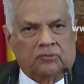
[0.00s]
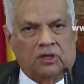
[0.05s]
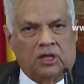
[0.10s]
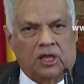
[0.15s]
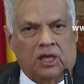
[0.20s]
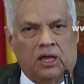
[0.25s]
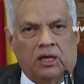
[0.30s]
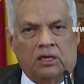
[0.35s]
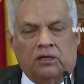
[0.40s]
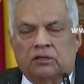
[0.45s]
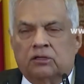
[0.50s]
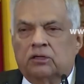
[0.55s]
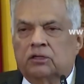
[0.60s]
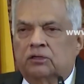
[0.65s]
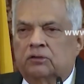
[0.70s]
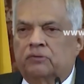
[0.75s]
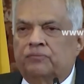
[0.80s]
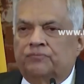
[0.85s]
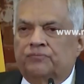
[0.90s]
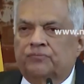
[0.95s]
And
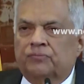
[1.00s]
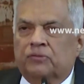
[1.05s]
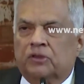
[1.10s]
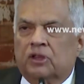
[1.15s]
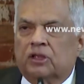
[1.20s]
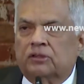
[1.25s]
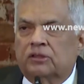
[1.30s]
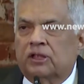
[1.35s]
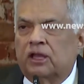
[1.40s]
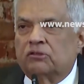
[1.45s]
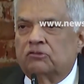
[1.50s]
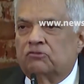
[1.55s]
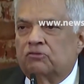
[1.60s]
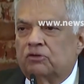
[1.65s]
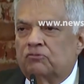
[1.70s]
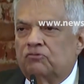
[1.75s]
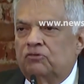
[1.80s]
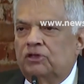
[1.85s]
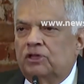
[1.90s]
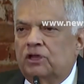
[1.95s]
that's
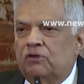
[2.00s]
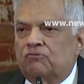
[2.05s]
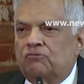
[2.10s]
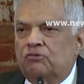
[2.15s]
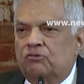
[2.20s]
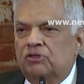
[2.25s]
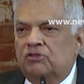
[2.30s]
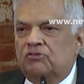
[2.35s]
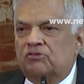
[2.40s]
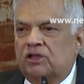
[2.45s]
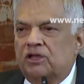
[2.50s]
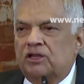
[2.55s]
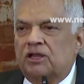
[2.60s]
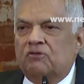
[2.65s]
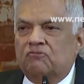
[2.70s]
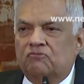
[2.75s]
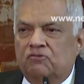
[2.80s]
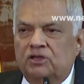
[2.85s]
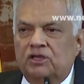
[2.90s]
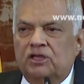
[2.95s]
what we have to decide.
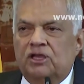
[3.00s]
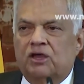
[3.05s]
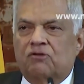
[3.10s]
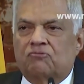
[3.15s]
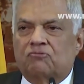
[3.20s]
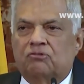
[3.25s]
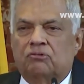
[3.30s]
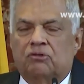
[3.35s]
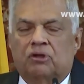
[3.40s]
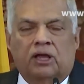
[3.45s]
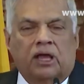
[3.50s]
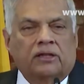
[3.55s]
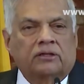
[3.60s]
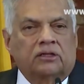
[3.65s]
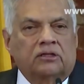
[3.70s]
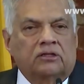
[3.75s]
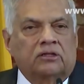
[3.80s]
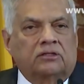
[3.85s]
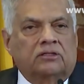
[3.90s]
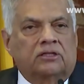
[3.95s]
And we have to, and
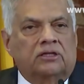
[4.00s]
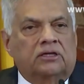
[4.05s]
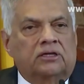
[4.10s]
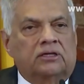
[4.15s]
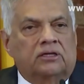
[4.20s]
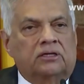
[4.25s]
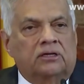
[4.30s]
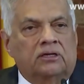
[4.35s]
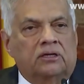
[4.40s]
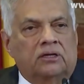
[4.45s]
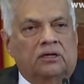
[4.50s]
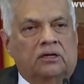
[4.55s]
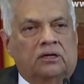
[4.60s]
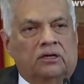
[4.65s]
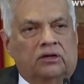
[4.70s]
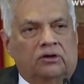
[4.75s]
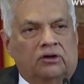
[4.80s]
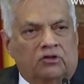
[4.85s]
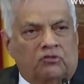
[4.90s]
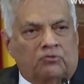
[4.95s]
the
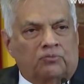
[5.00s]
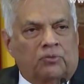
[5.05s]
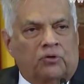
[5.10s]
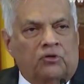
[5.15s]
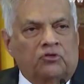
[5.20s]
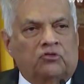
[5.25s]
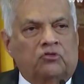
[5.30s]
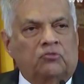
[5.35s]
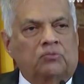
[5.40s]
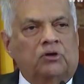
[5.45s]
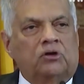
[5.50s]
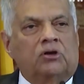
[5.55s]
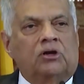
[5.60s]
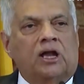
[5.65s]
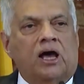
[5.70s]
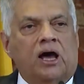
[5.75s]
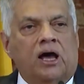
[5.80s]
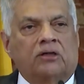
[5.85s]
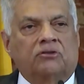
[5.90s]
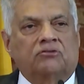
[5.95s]
responsibility to a
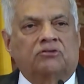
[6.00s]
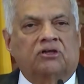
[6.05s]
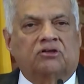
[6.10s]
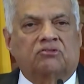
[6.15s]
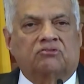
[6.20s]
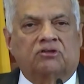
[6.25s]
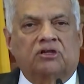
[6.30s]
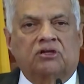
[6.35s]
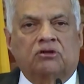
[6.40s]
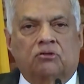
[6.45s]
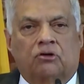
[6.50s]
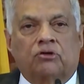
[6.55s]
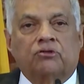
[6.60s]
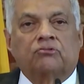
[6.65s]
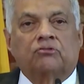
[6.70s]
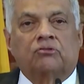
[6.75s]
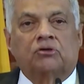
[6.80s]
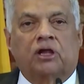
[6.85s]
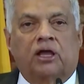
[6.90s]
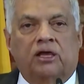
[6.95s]
large extent
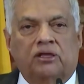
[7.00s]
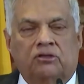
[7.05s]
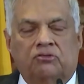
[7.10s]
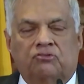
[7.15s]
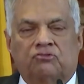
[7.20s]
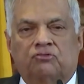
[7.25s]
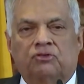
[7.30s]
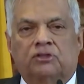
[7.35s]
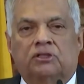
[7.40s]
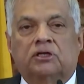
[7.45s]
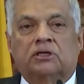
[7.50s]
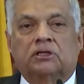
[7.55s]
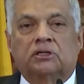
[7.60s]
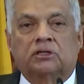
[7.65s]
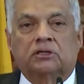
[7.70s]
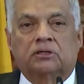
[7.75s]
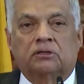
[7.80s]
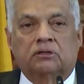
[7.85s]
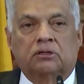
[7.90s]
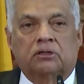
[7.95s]
also lies with the
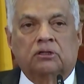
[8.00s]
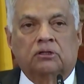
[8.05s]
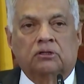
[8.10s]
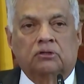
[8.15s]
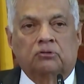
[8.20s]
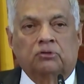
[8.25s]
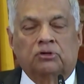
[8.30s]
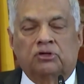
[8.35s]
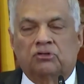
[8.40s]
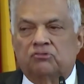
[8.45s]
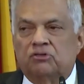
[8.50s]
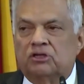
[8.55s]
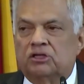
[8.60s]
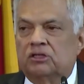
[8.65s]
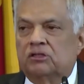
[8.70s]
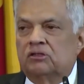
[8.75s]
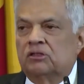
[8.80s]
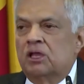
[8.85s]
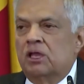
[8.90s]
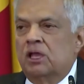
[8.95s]
universities.